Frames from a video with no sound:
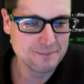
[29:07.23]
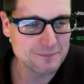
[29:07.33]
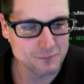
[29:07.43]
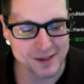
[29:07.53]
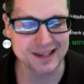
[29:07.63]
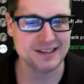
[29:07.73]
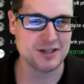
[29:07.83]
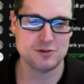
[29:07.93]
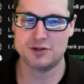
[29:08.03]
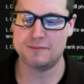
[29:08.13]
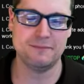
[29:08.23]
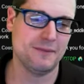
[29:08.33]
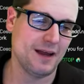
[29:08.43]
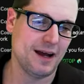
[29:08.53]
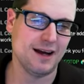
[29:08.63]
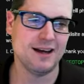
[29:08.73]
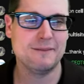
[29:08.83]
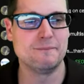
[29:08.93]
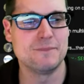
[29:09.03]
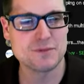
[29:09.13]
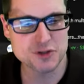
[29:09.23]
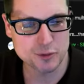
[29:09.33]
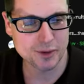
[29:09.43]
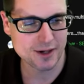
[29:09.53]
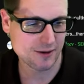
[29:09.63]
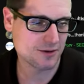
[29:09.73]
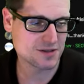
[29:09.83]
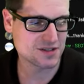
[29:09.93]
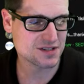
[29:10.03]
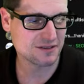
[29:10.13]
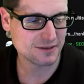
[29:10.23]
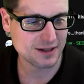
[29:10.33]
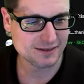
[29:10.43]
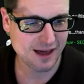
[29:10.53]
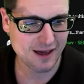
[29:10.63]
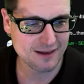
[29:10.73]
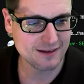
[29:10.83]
We like to use superheroes and stuff like that.